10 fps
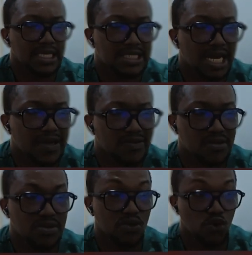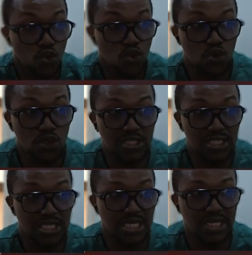stars
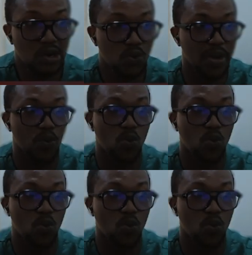using the log way,